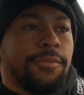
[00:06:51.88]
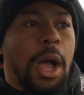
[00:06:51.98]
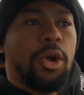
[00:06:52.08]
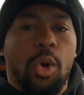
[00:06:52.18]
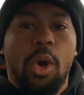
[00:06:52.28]

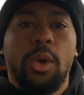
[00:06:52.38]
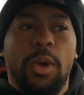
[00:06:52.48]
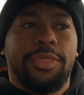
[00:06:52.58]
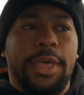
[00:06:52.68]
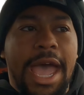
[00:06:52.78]
about going
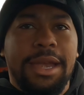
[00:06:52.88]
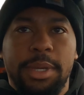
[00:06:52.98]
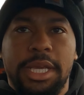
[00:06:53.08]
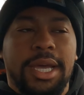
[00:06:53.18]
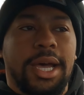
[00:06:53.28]
with that
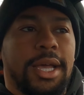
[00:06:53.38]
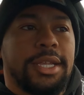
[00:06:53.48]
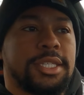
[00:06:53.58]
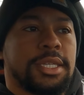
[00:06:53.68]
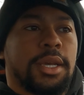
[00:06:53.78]

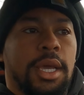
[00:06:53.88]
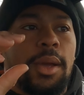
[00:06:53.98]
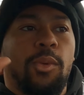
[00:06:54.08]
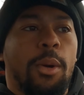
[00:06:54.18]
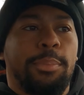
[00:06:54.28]
because
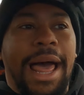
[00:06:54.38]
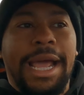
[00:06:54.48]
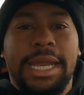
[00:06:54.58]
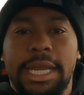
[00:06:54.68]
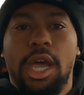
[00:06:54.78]
it won't
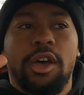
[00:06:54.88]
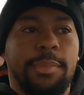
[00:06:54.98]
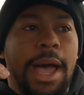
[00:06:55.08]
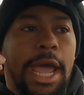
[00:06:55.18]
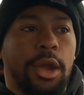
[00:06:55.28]
block any of
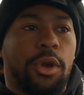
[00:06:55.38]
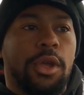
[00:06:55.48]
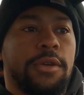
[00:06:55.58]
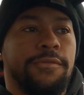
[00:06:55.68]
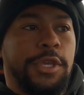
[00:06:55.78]
my
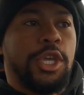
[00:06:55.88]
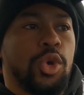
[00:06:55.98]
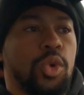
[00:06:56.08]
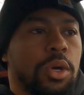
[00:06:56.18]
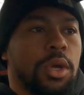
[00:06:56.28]
view